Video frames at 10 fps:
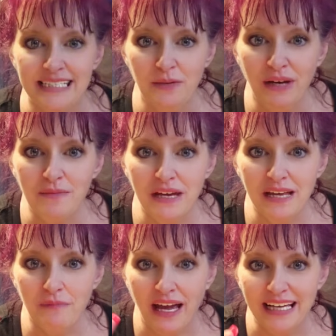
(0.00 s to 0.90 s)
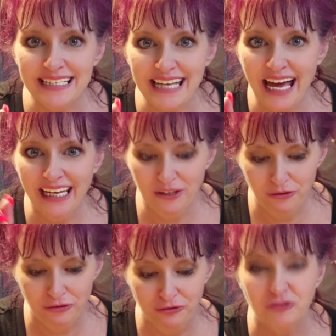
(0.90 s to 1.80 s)
see what I mean by it's kind of
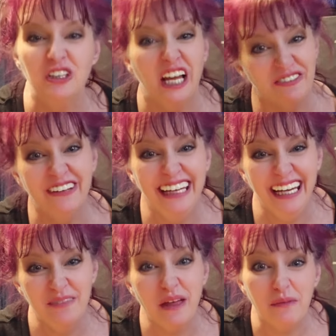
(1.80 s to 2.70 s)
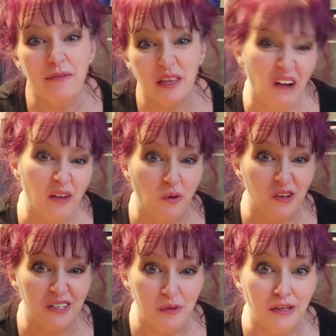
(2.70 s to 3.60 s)
fluffy? That may be the right
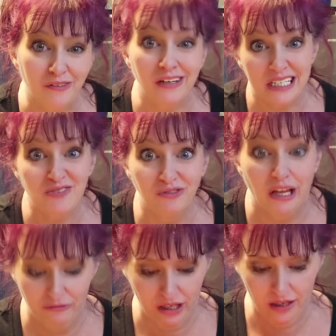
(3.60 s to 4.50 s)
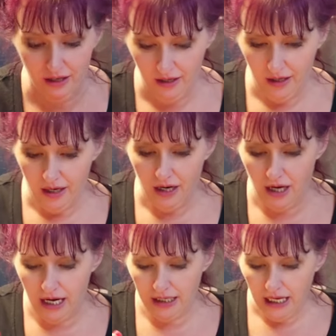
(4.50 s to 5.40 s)
word to put it. It's fluffy.
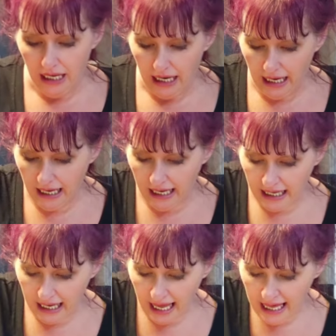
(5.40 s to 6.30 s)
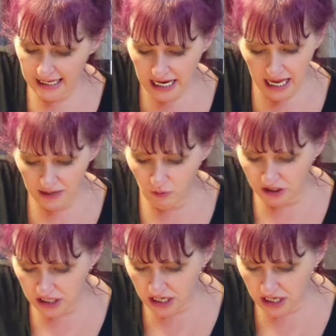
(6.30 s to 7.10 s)
All right. And again, it would